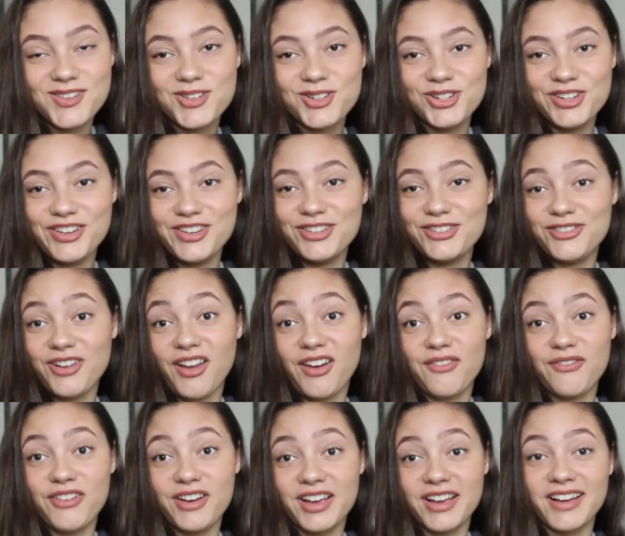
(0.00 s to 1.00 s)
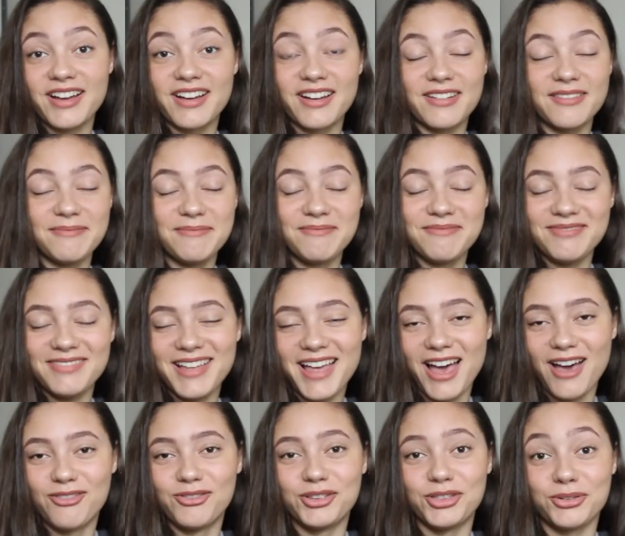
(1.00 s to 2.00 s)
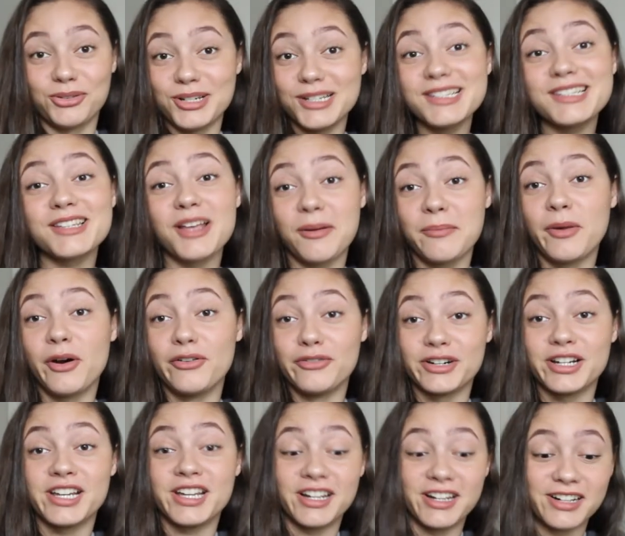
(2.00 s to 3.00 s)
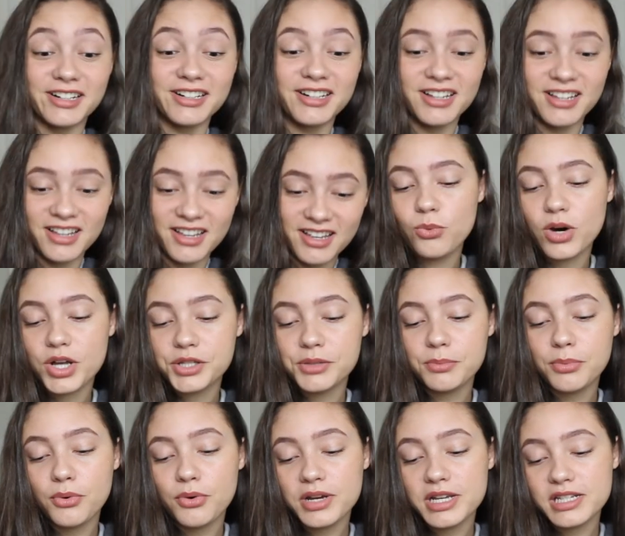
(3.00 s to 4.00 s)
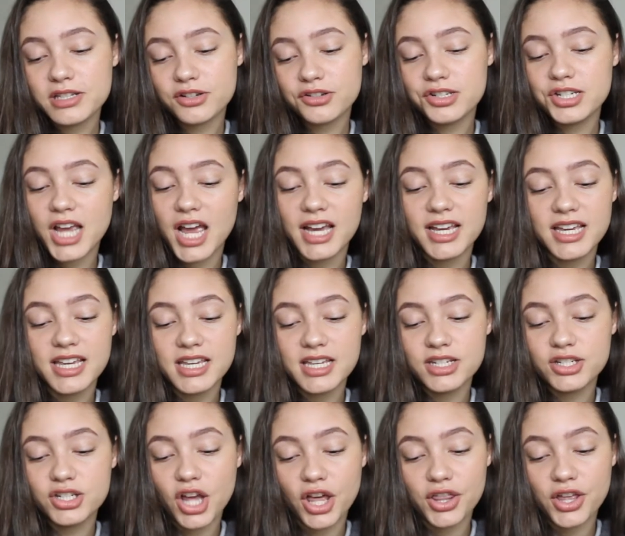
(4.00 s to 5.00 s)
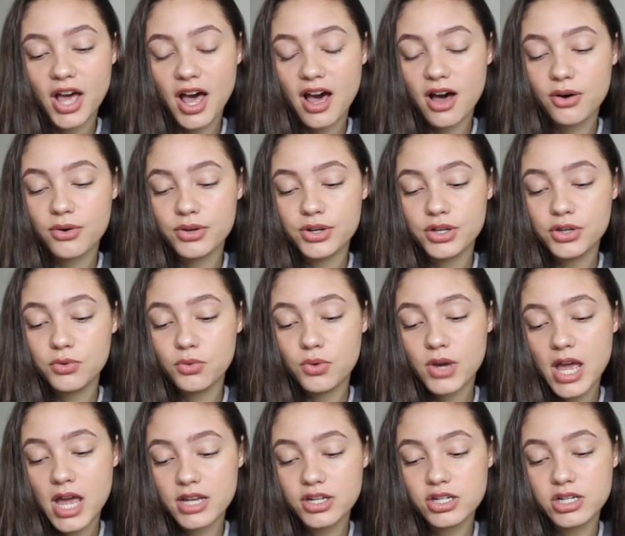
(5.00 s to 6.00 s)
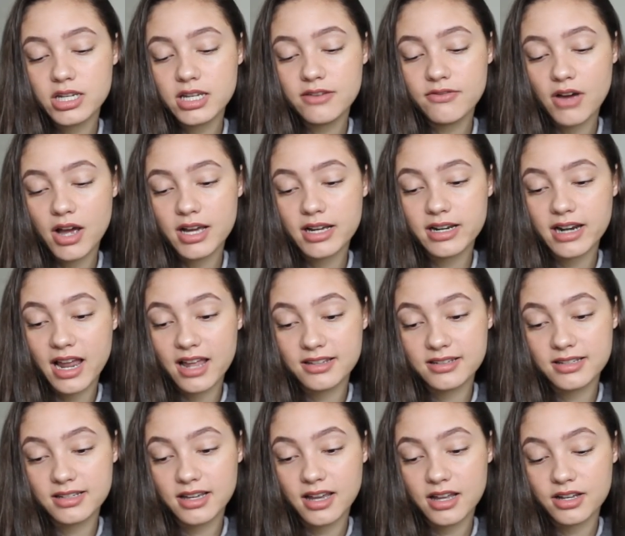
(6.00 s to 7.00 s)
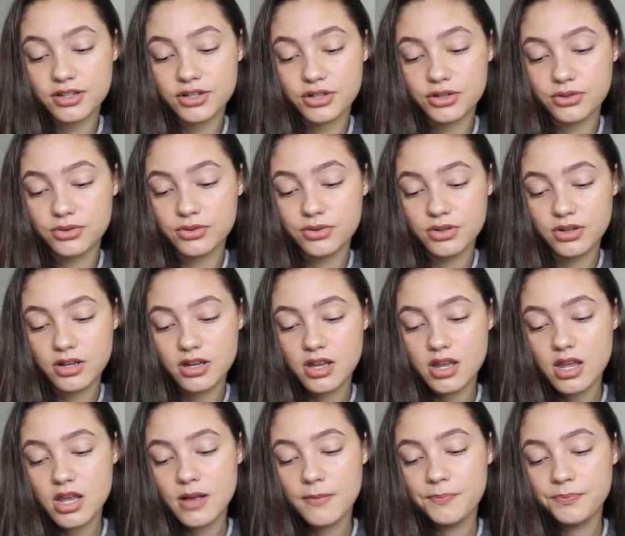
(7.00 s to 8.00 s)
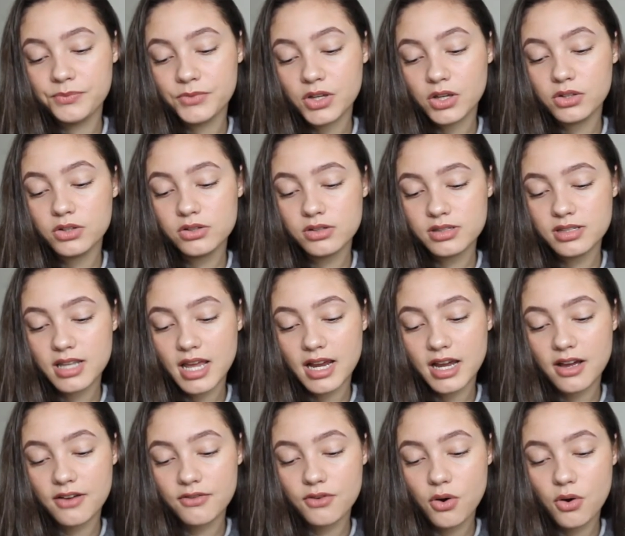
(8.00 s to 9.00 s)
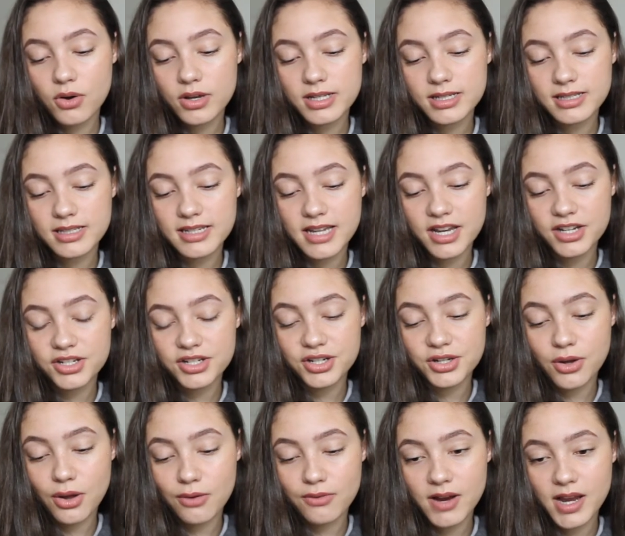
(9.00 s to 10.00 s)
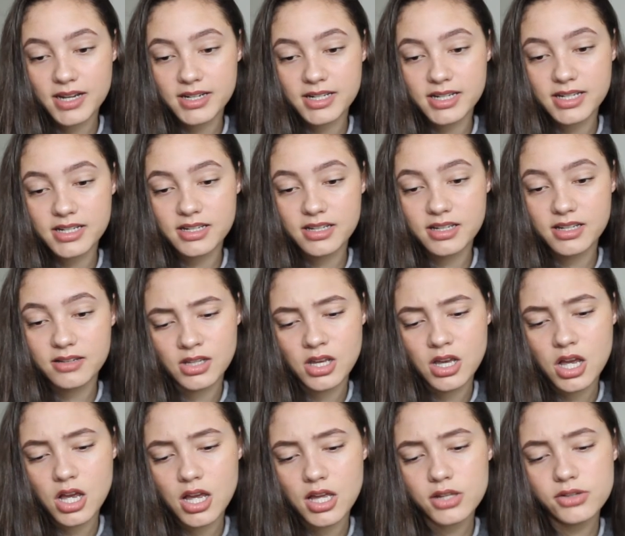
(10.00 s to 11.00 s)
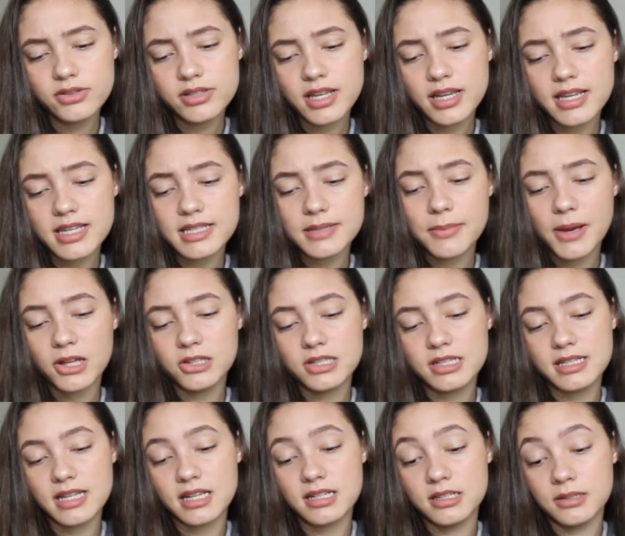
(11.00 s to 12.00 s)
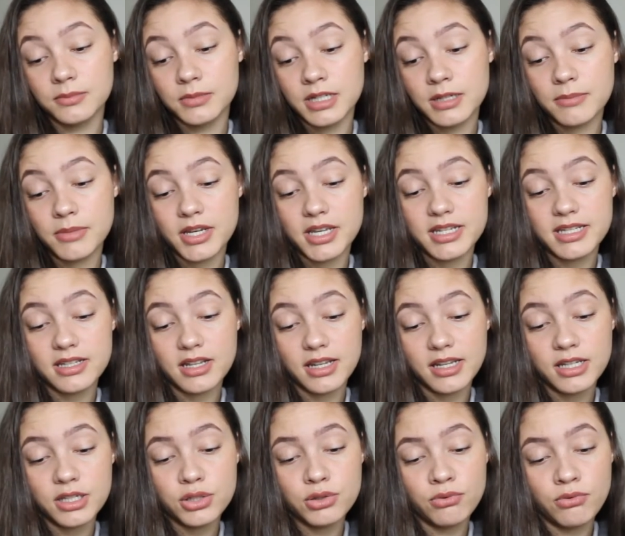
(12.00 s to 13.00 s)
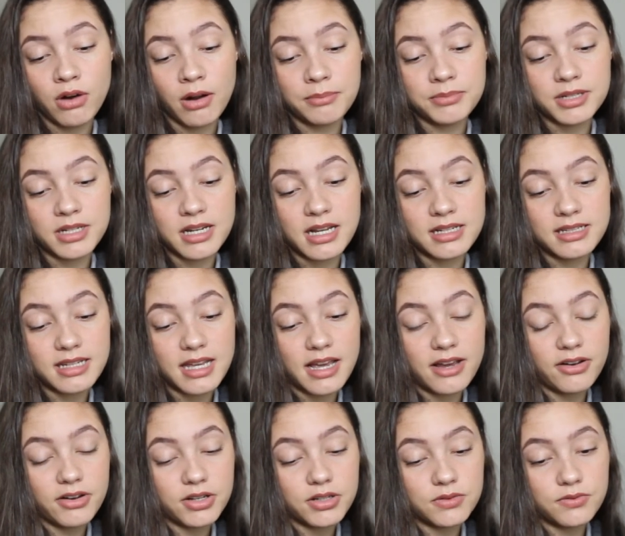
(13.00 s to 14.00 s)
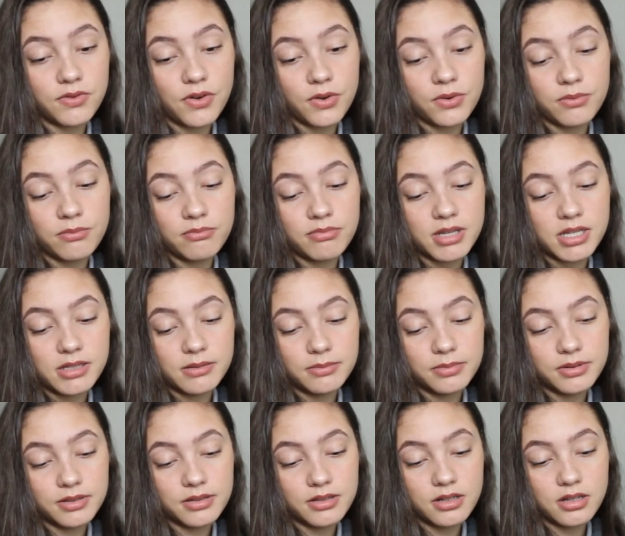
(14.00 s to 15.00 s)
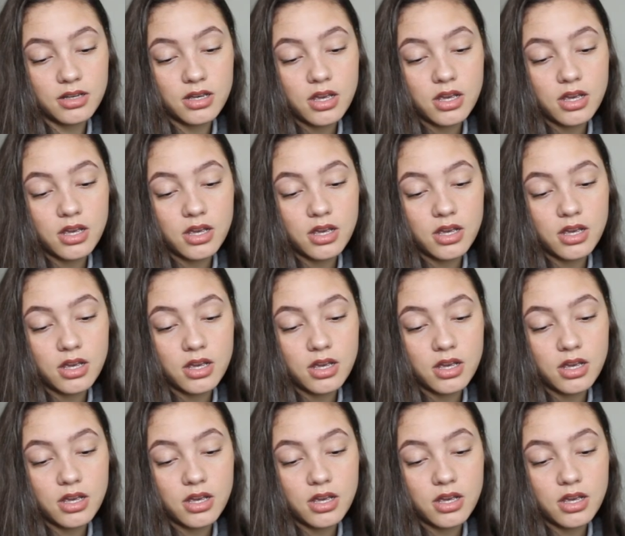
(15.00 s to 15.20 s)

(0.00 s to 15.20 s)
She's trying to fucking have a threesome over here. While the boys are checking each other out, you catch Levi glancing at you. Looks like I've caught his attention already. Looks like he's about to say something, but he's interrupted as Erica's phone beeps.